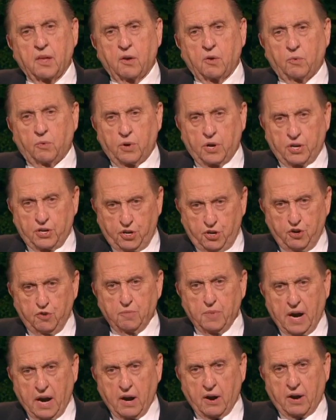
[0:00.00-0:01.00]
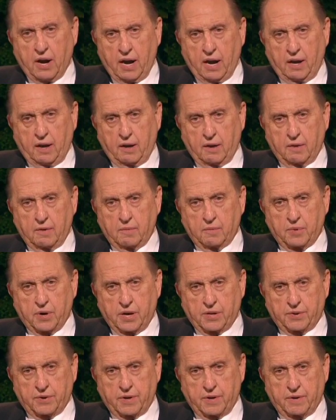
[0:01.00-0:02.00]
When you marry,
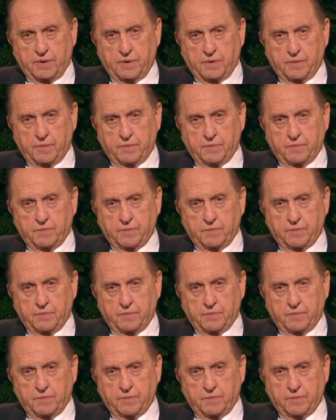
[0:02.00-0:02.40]
brethren,